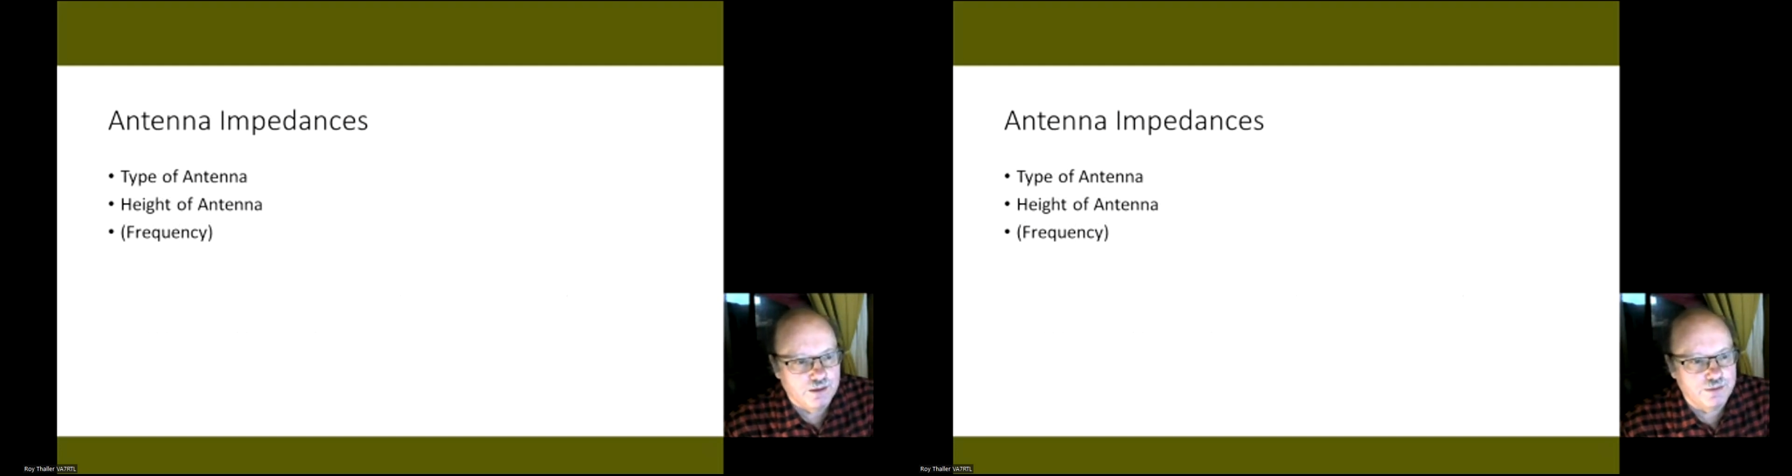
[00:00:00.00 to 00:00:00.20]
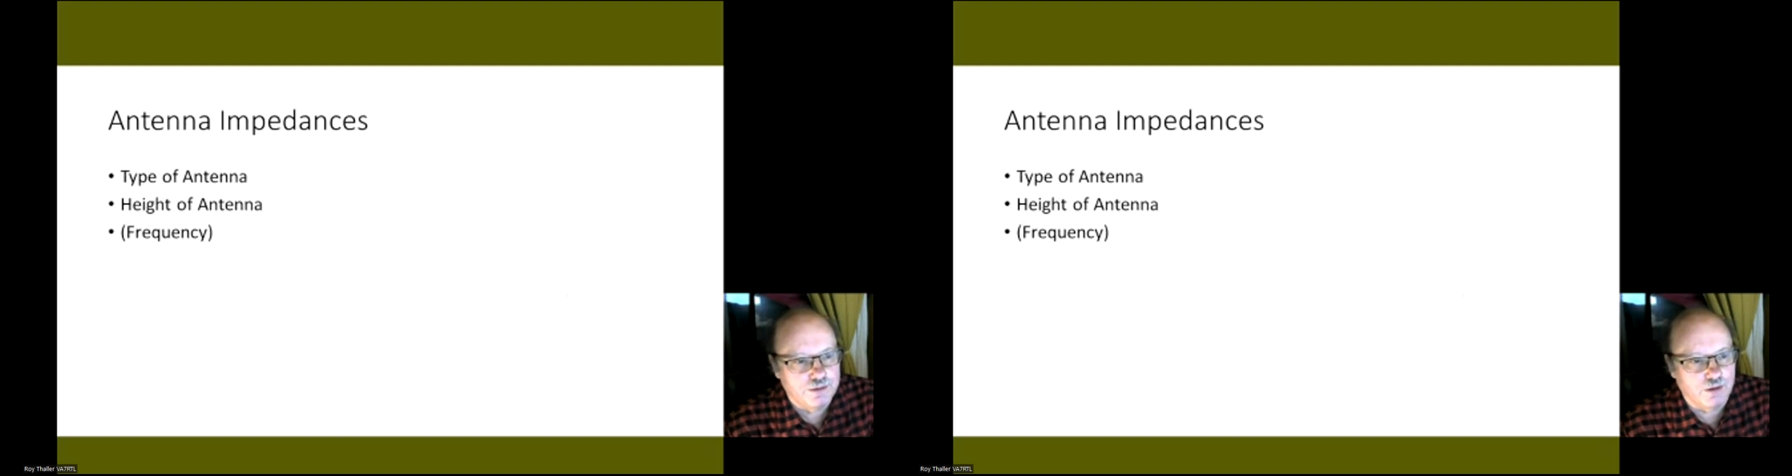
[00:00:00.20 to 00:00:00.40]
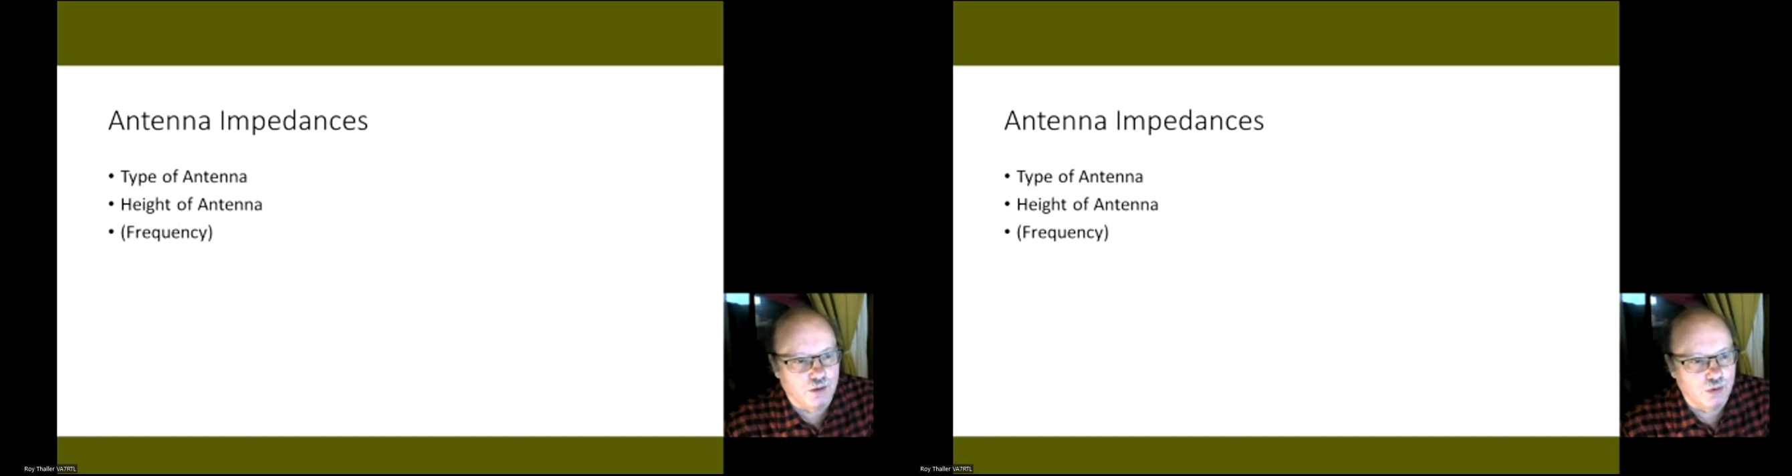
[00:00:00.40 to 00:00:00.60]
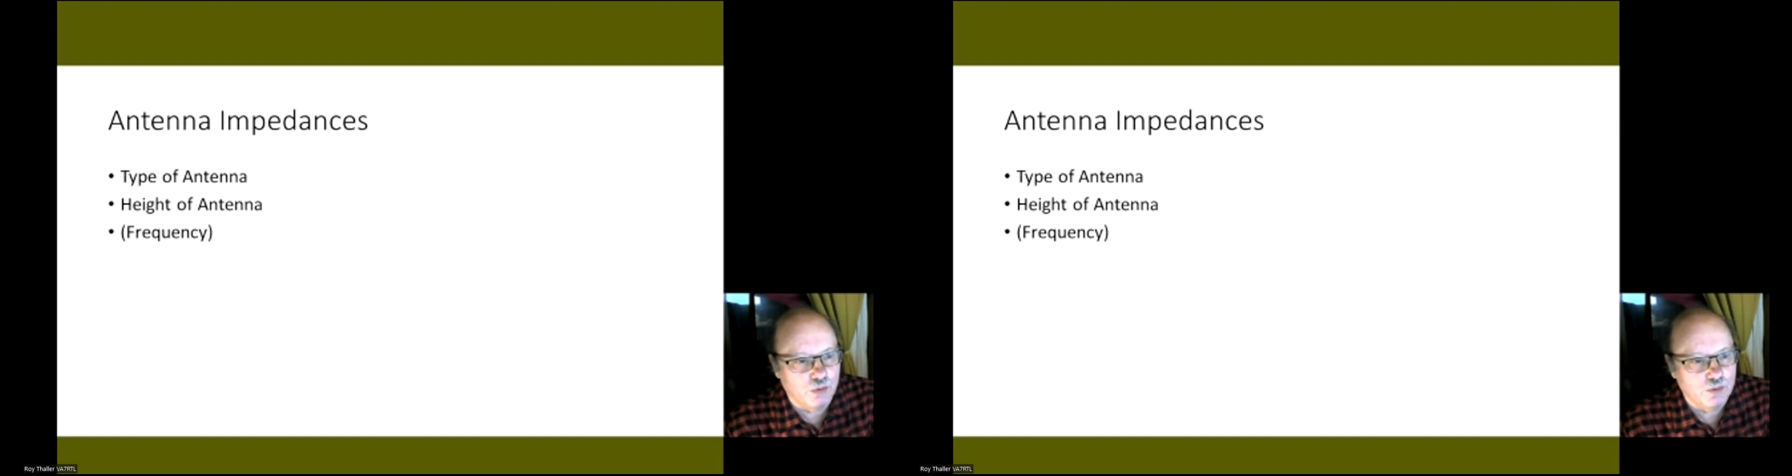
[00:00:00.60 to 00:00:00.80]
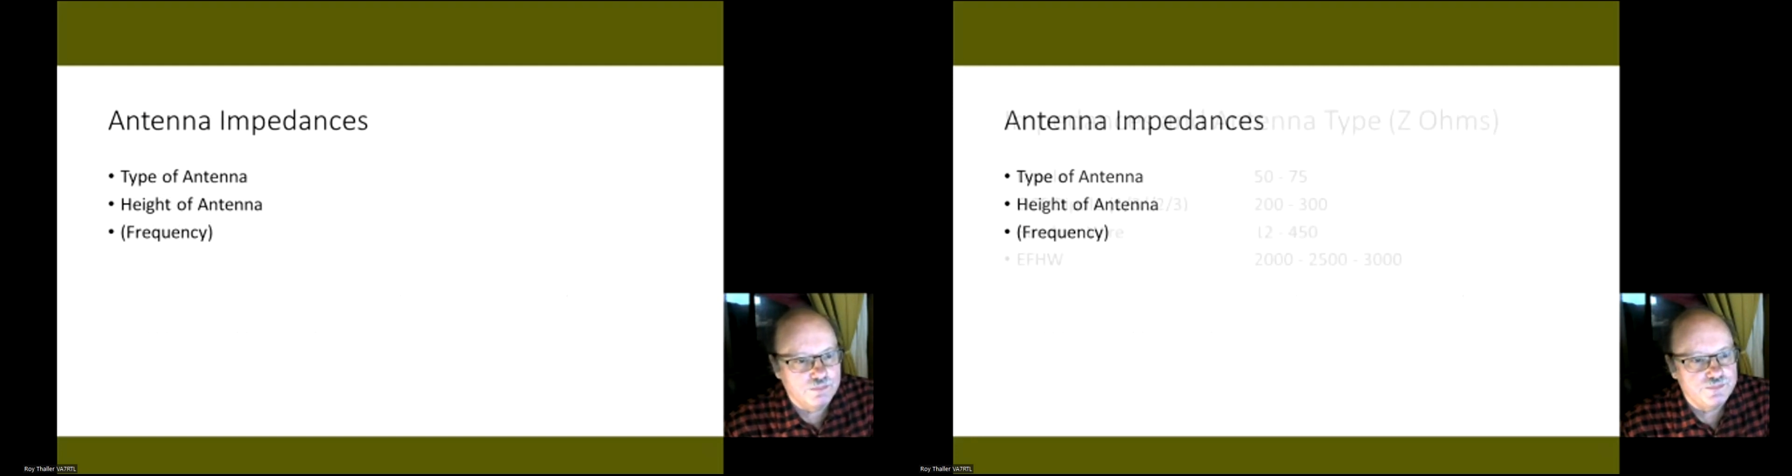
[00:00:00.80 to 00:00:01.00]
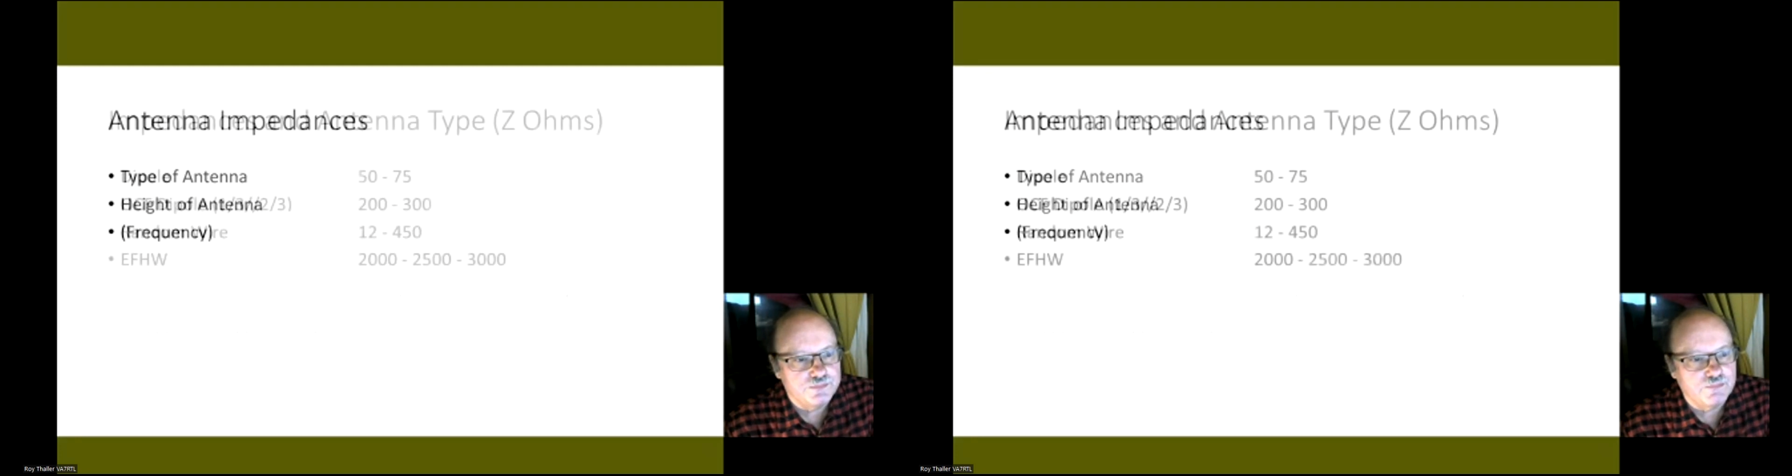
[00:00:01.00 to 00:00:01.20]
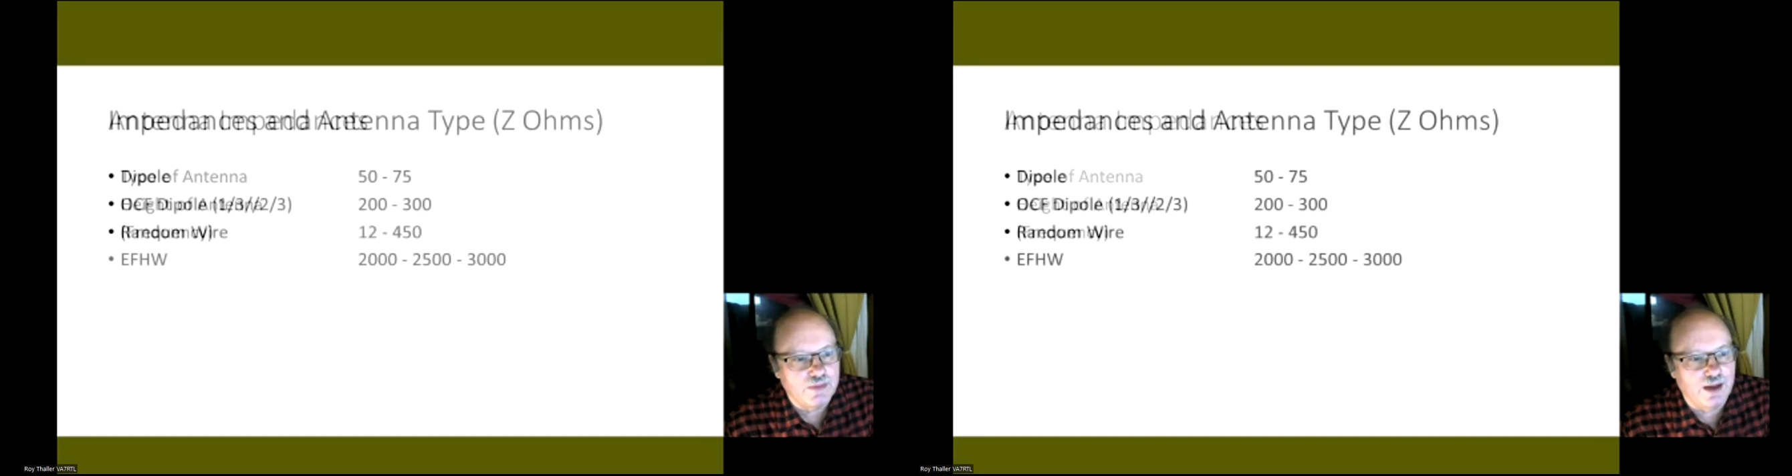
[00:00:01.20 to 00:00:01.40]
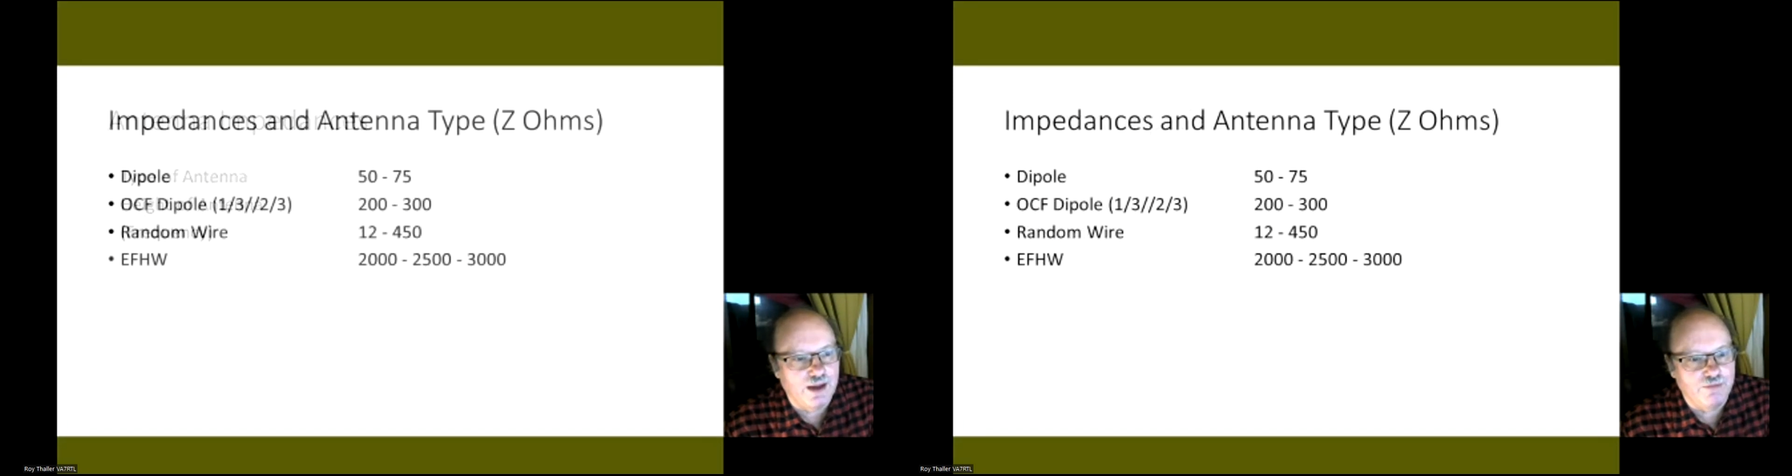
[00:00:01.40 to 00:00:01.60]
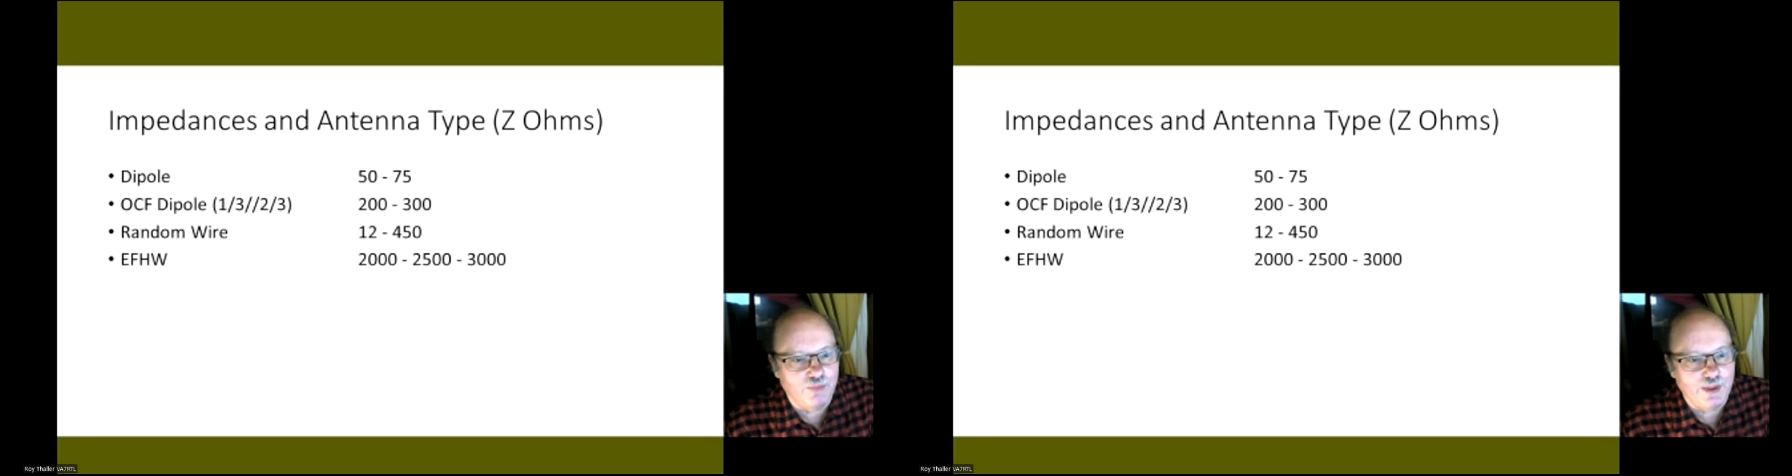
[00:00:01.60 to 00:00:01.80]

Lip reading: So if